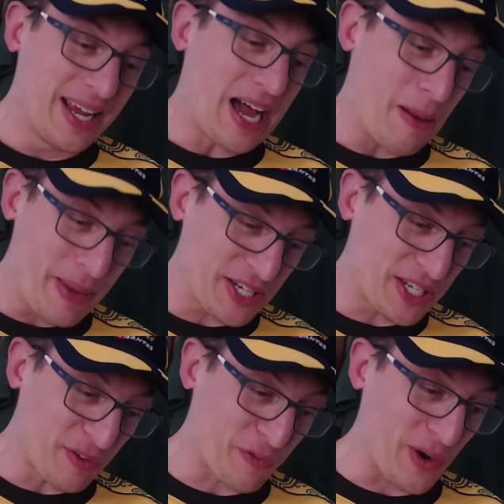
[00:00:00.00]
I mentioned
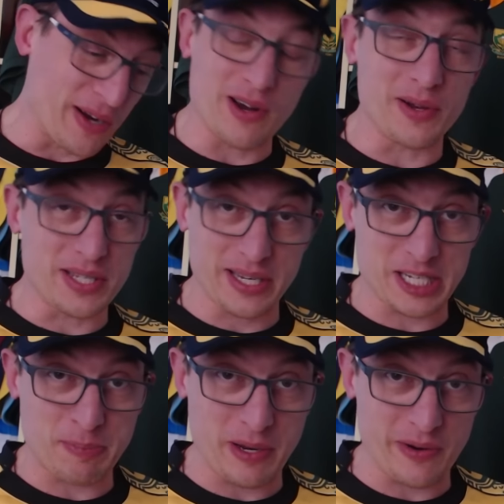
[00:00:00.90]
the front row is
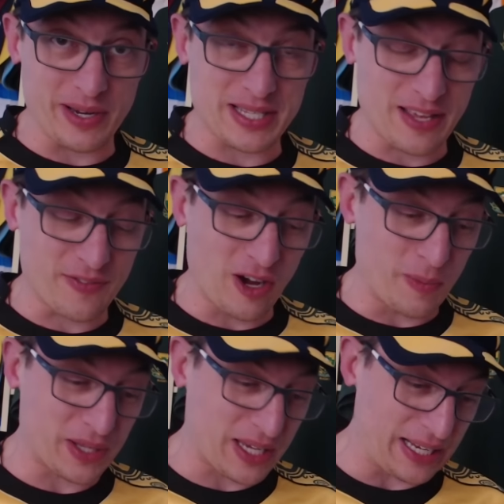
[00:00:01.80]
inexperienced. They've gone
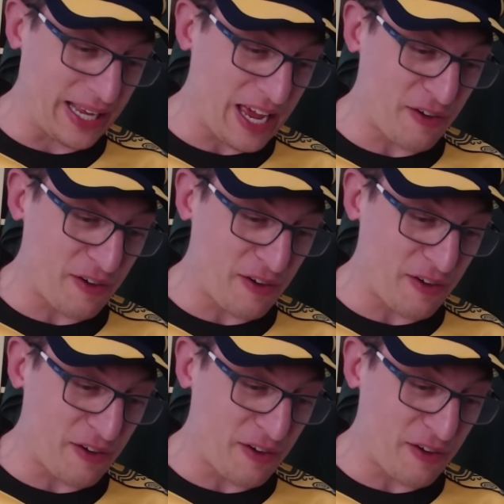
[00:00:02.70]
with Kailea